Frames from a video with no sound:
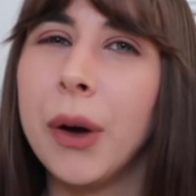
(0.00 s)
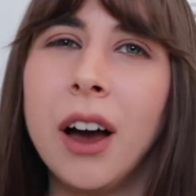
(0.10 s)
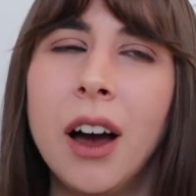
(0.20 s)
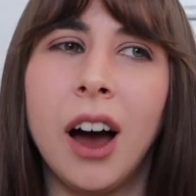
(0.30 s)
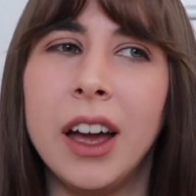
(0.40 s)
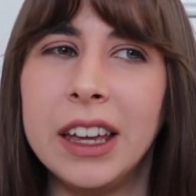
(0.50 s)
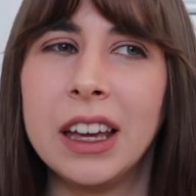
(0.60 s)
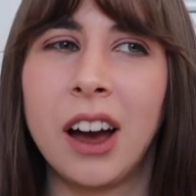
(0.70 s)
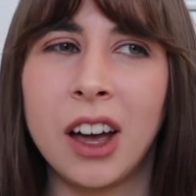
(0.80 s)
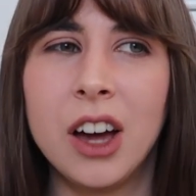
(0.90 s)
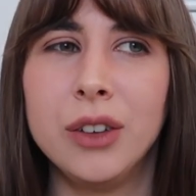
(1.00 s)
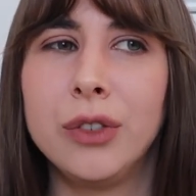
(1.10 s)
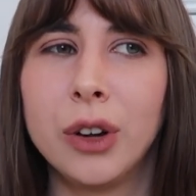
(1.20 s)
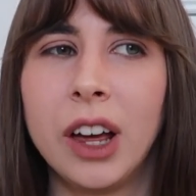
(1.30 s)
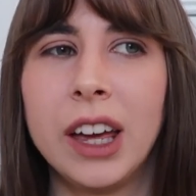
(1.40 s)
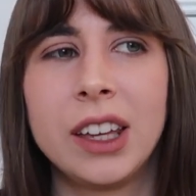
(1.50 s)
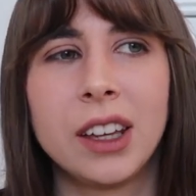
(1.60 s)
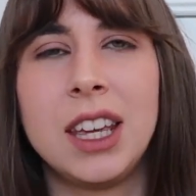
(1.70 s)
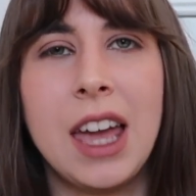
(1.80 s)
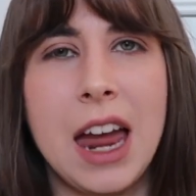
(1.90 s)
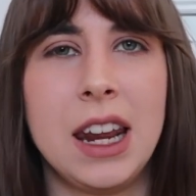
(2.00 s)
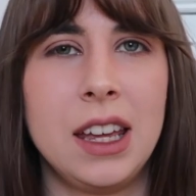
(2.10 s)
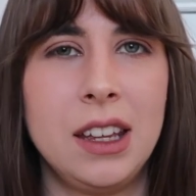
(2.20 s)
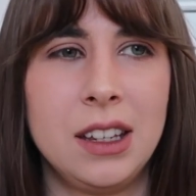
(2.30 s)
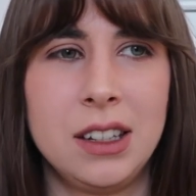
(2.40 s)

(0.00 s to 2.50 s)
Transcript: But I kind of feel like to get the